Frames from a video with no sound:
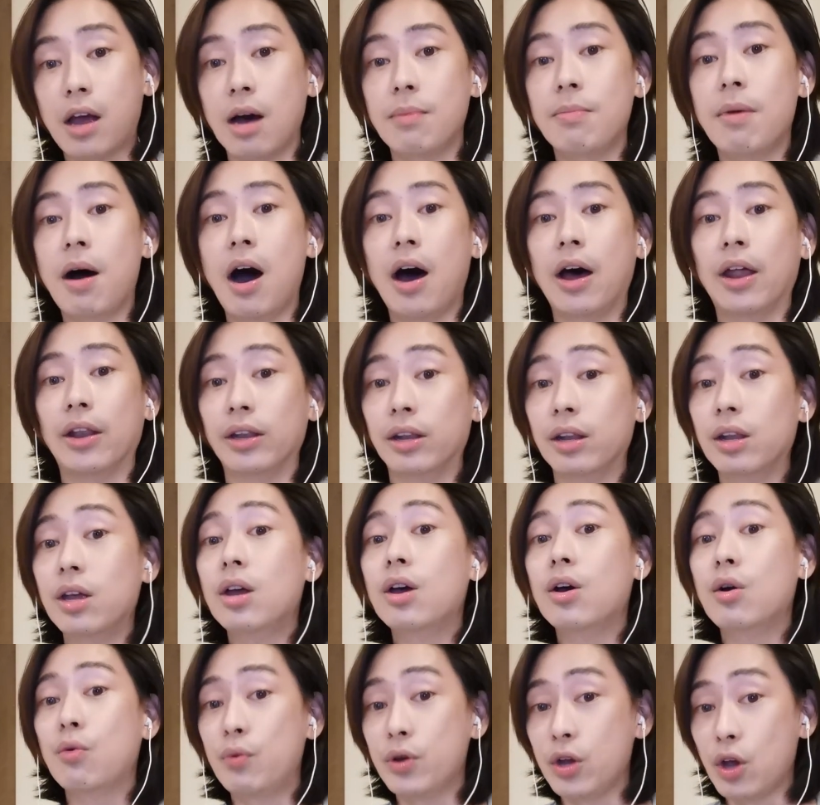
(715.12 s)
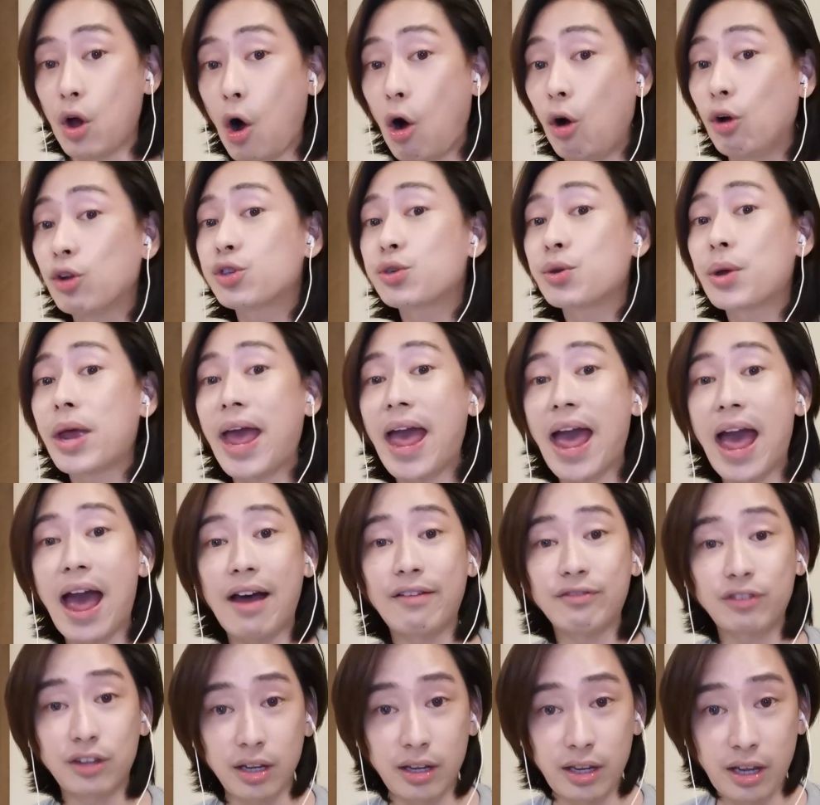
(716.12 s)
Come on. We also
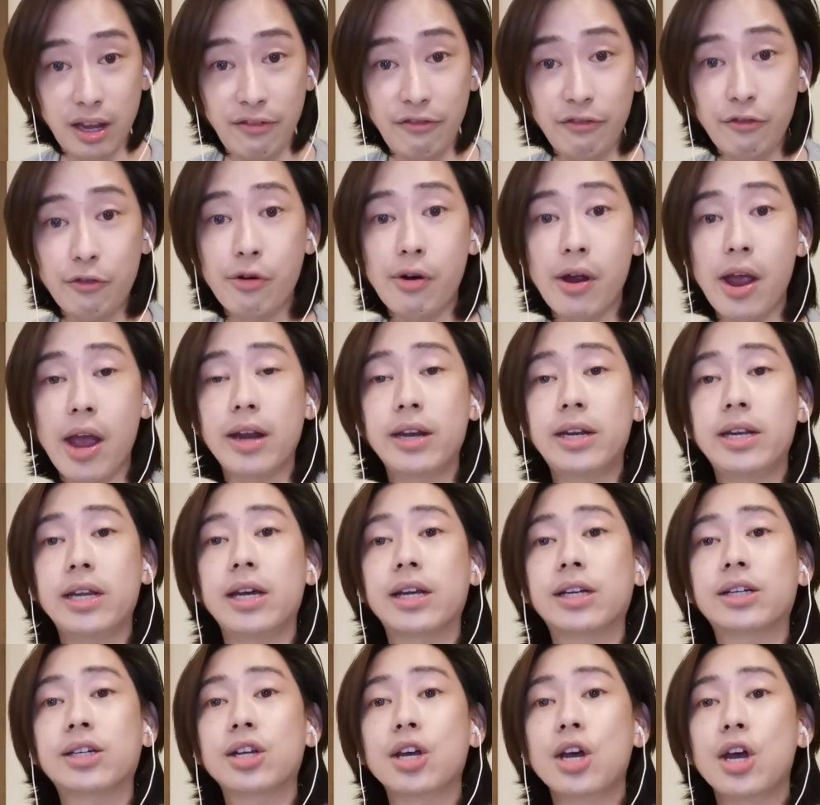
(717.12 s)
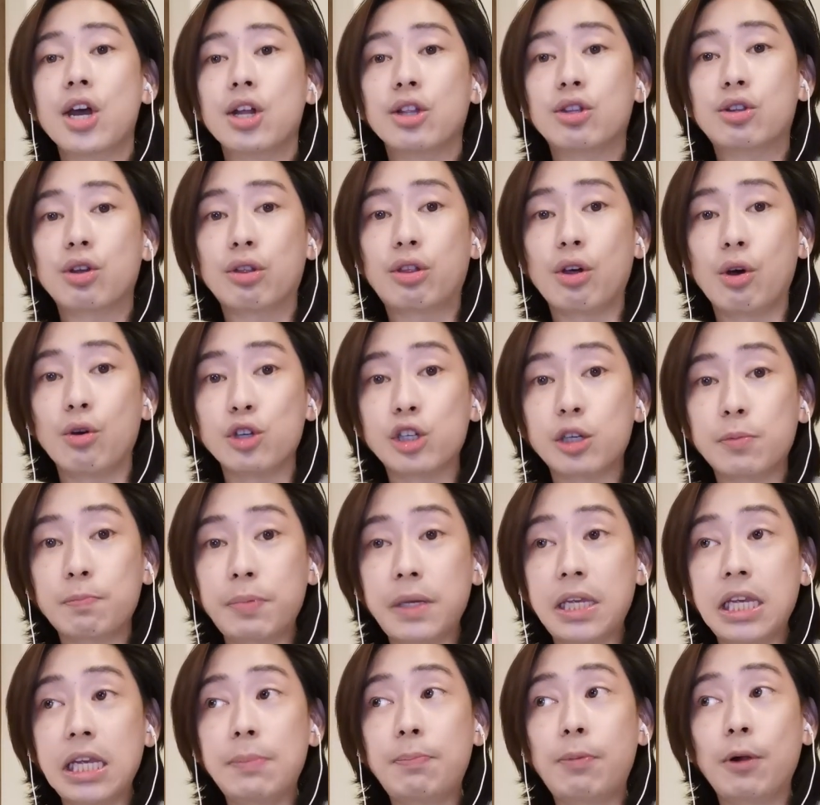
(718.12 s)
have to give credit to those
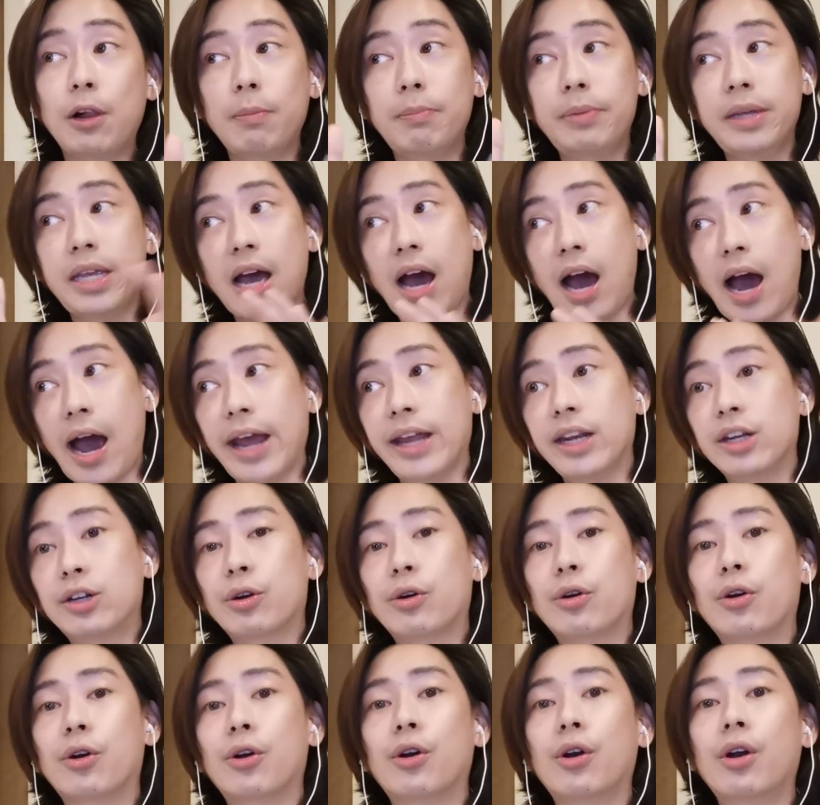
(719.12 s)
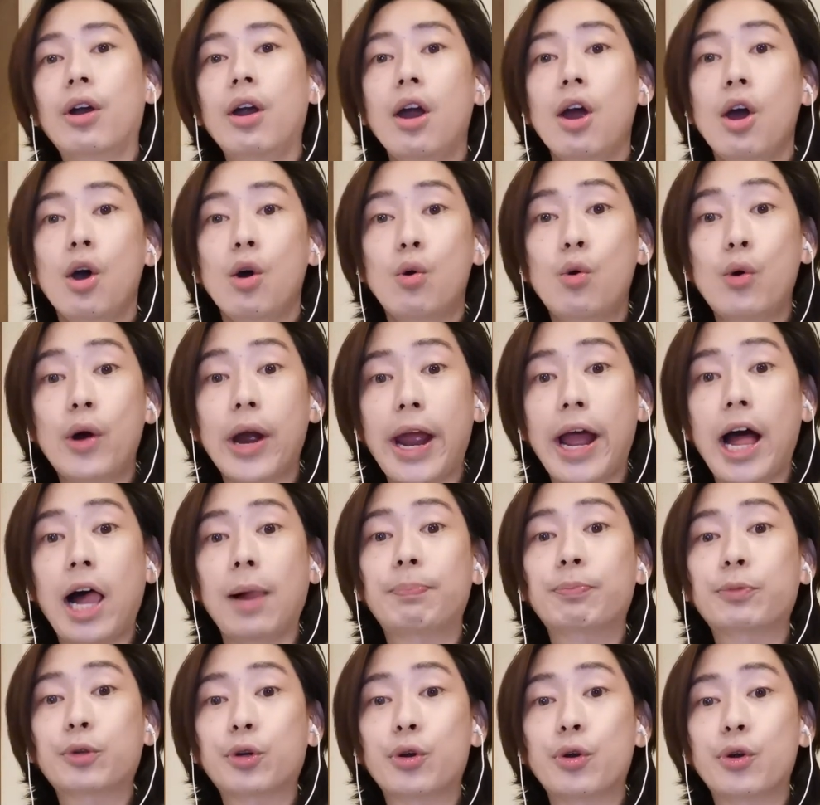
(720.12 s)
people behind her who
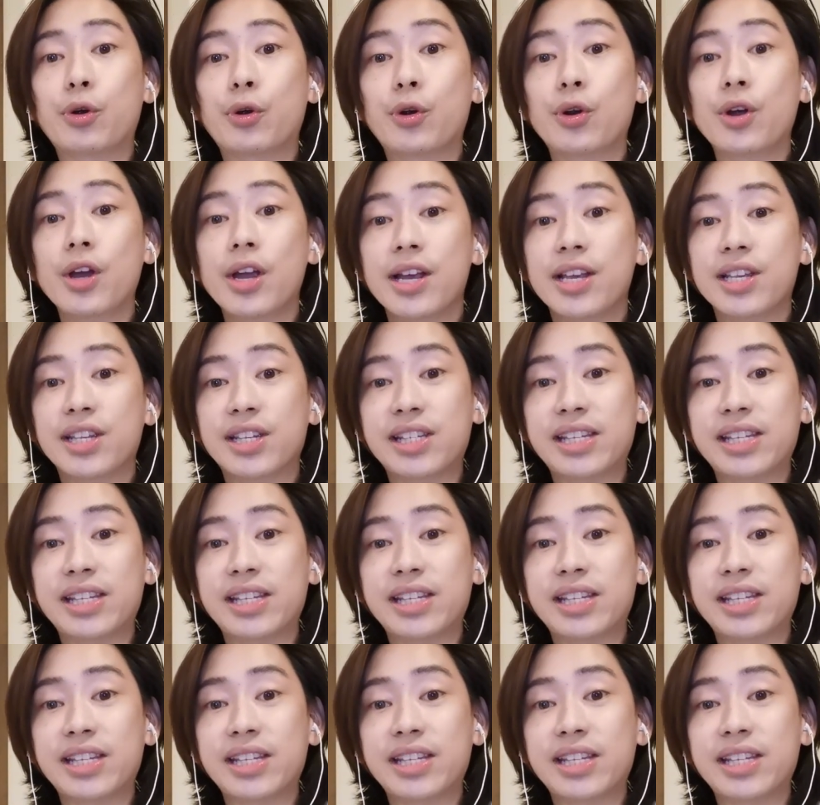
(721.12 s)
helped her